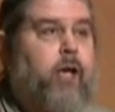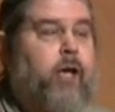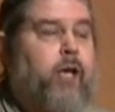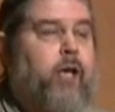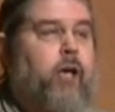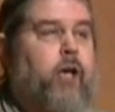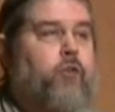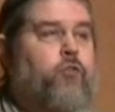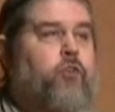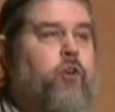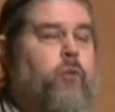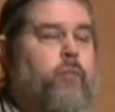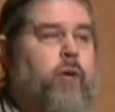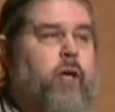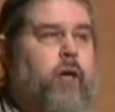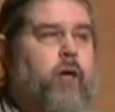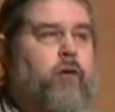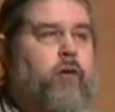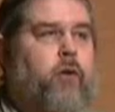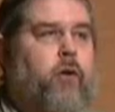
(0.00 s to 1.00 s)
He is
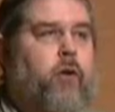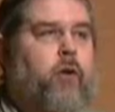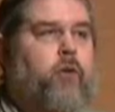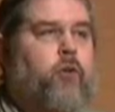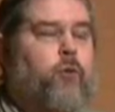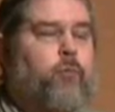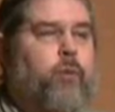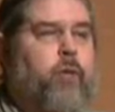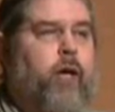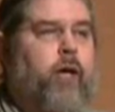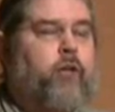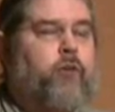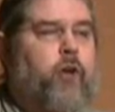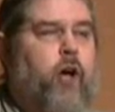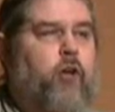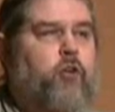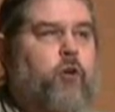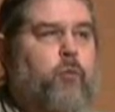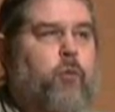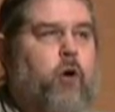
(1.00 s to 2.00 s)
committed to playing
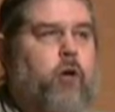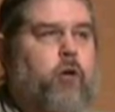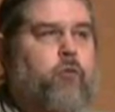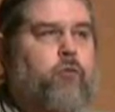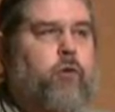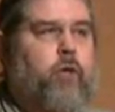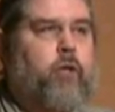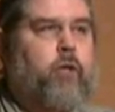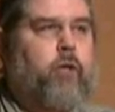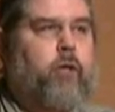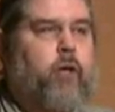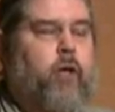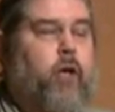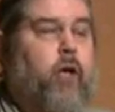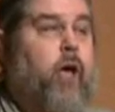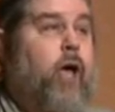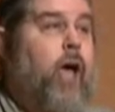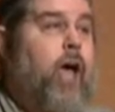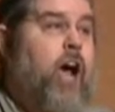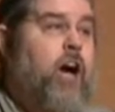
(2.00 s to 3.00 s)
Dr. Martin Vreeland.
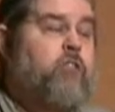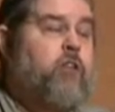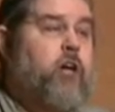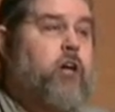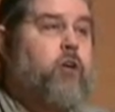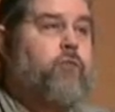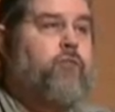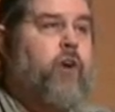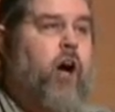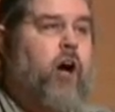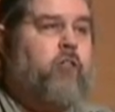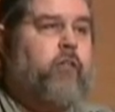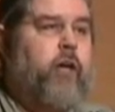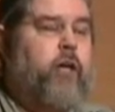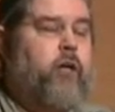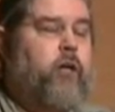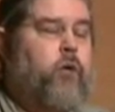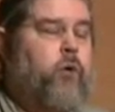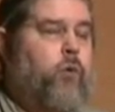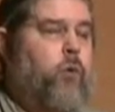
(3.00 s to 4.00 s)
Eric
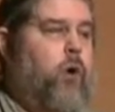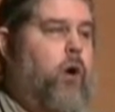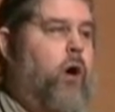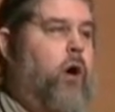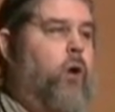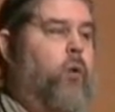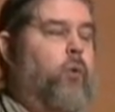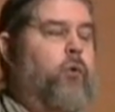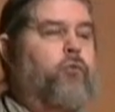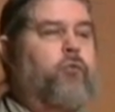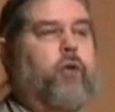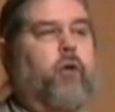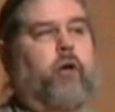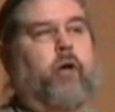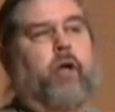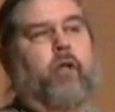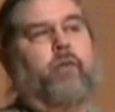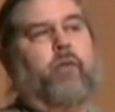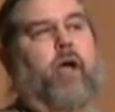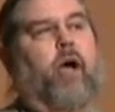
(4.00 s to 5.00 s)
Avari, who was
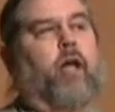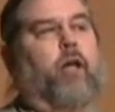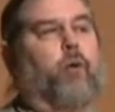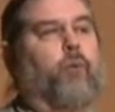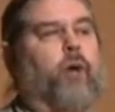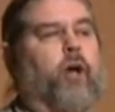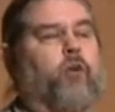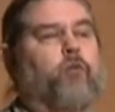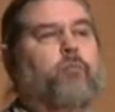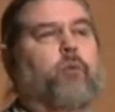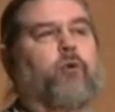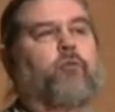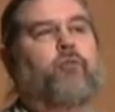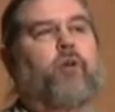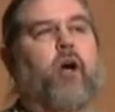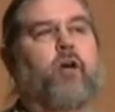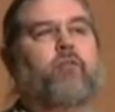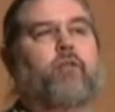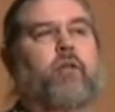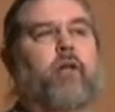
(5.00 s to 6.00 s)
here at the Hollywood Expo
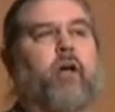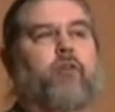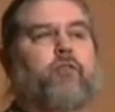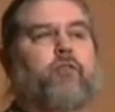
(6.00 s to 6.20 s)
side for the